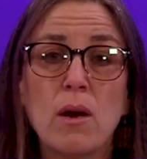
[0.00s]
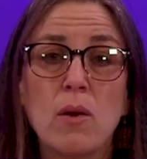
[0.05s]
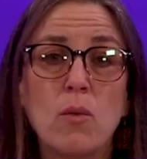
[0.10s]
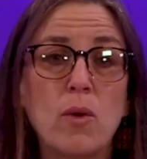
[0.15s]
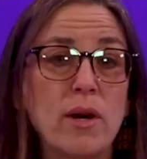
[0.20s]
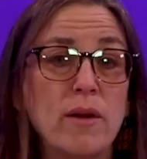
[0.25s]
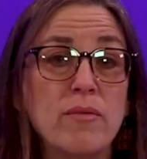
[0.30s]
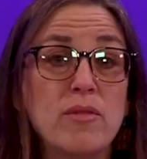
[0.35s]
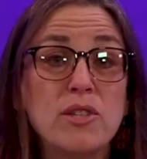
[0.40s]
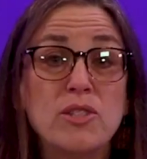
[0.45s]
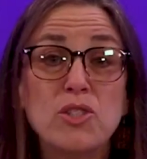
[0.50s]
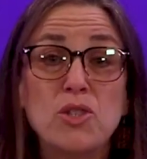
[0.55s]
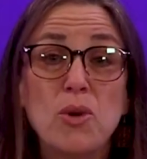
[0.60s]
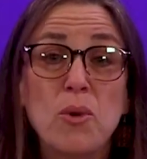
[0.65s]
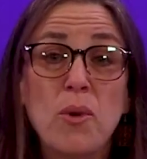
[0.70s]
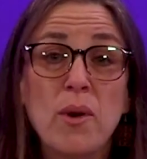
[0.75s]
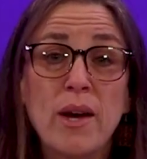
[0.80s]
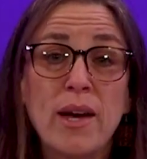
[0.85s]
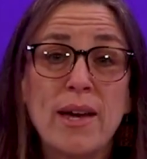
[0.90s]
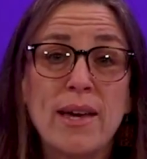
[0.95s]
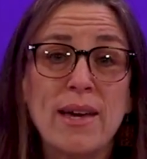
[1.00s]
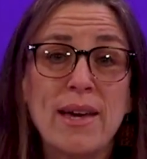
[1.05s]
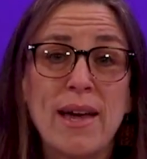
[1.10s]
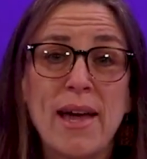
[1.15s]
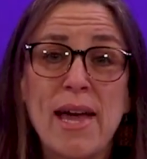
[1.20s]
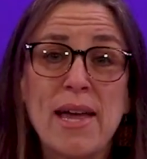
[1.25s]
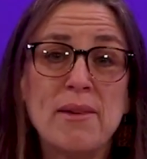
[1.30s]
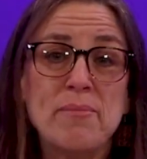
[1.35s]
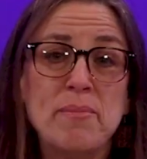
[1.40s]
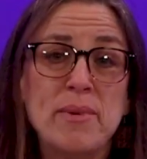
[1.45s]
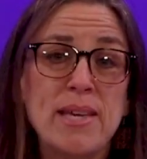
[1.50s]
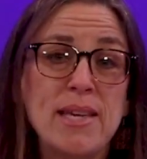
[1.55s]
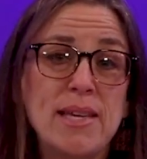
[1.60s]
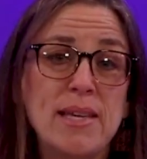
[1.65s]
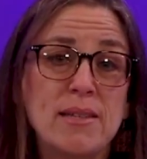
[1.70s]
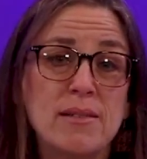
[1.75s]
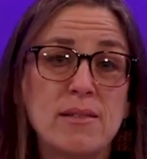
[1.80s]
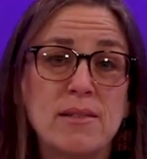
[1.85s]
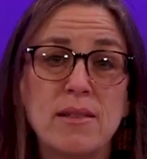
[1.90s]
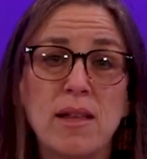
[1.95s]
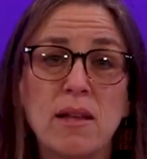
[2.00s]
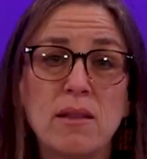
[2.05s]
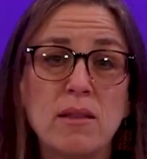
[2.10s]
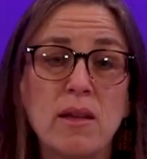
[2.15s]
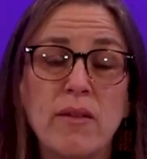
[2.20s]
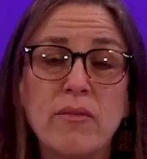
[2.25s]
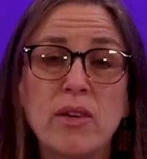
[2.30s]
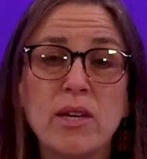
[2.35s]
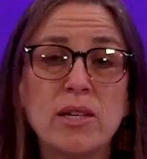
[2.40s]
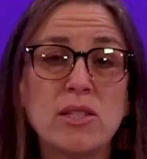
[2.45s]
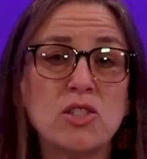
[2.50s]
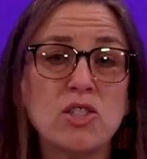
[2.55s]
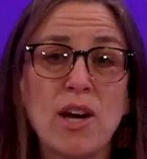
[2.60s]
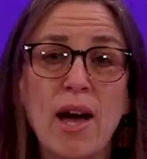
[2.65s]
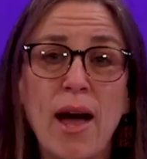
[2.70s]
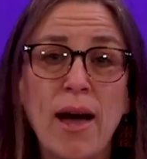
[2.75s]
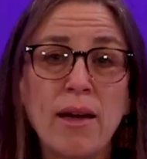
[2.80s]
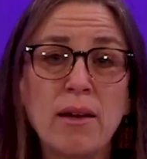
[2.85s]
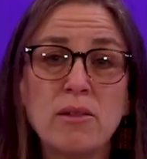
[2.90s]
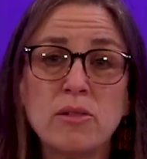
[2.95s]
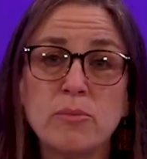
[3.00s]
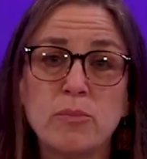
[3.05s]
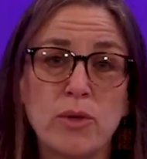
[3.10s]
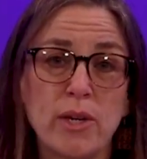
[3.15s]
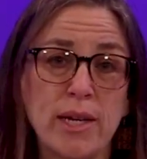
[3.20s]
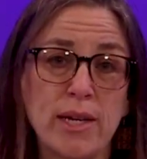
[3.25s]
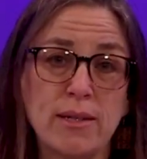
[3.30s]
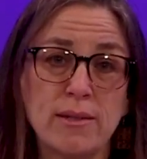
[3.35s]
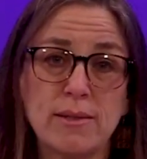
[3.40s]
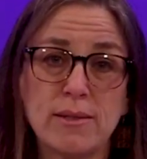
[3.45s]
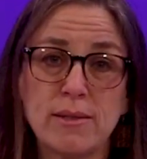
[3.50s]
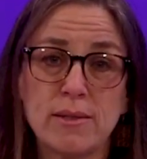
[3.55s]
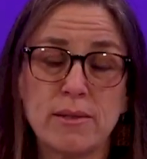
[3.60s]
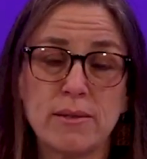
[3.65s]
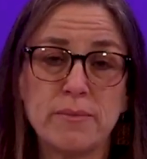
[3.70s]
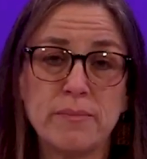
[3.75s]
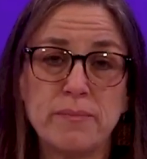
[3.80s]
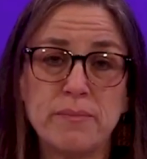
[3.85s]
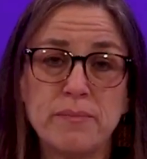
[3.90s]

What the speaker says: What of the joy and peace that loving a child brings?